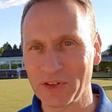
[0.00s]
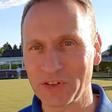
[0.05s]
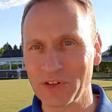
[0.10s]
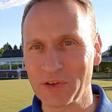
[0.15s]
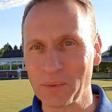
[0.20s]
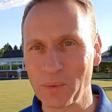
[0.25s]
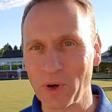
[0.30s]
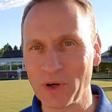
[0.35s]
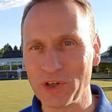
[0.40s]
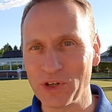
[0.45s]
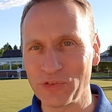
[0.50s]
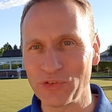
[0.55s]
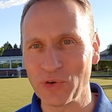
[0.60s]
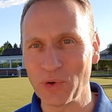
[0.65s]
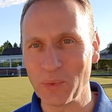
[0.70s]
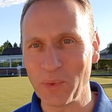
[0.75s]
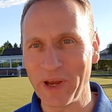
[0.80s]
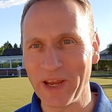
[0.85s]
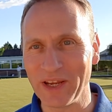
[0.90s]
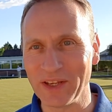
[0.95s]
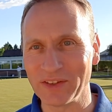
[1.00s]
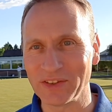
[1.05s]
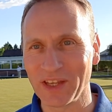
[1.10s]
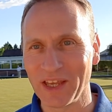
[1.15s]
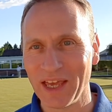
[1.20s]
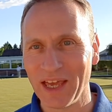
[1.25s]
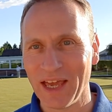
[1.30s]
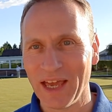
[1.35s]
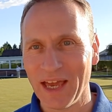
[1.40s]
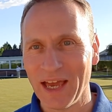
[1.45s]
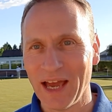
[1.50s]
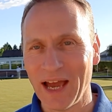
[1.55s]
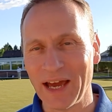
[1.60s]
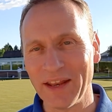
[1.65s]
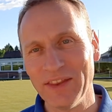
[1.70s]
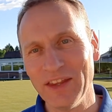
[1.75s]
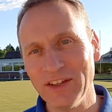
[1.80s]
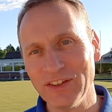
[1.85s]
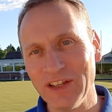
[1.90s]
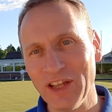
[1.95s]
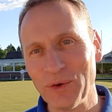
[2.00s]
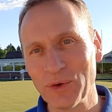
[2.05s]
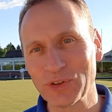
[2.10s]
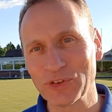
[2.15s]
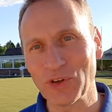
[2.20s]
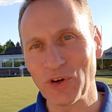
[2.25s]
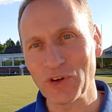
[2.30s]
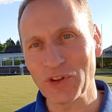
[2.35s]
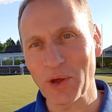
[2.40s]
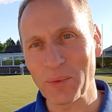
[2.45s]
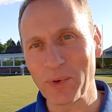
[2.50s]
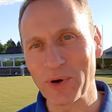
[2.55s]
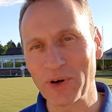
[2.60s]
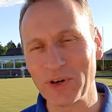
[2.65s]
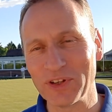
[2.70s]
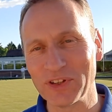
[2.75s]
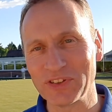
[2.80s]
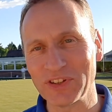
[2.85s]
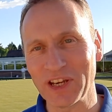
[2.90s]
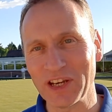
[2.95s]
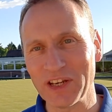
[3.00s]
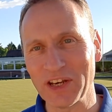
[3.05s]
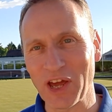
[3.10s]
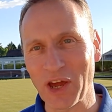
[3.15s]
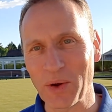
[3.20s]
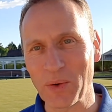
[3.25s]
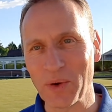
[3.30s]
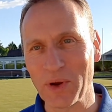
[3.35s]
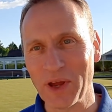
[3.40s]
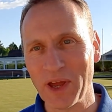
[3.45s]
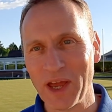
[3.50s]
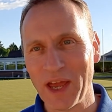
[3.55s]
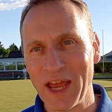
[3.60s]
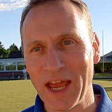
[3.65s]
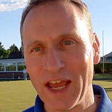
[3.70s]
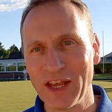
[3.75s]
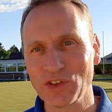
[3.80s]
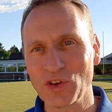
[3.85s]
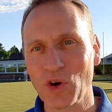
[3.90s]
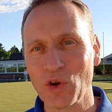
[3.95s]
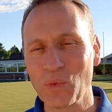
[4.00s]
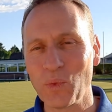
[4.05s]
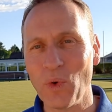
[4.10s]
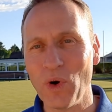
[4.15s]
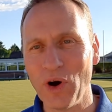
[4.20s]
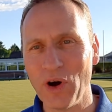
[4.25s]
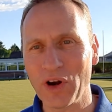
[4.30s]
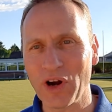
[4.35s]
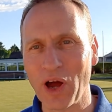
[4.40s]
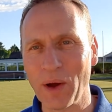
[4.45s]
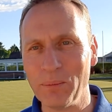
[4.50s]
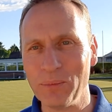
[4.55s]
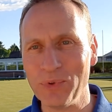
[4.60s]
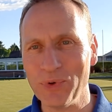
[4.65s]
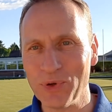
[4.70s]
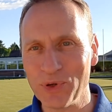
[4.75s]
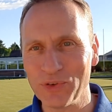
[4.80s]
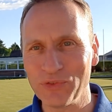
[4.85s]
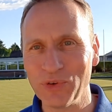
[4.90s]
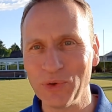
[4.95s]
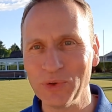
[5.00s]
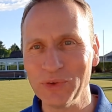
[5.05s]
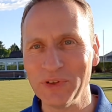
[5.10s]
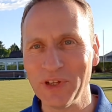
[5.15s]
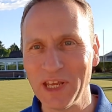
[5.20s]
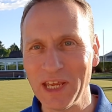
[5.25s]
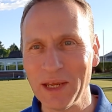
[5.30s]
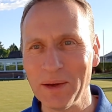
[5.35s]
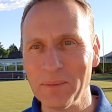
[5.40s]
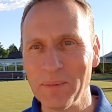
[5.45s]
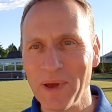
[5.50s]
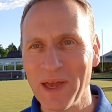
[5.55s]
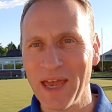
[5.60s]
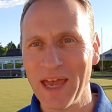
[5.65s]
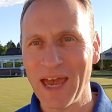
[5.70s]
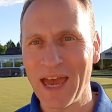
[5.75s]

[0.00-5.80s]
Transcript: us in wonderful ways. And this little song that we're going to sing now is called What a Beautiful Name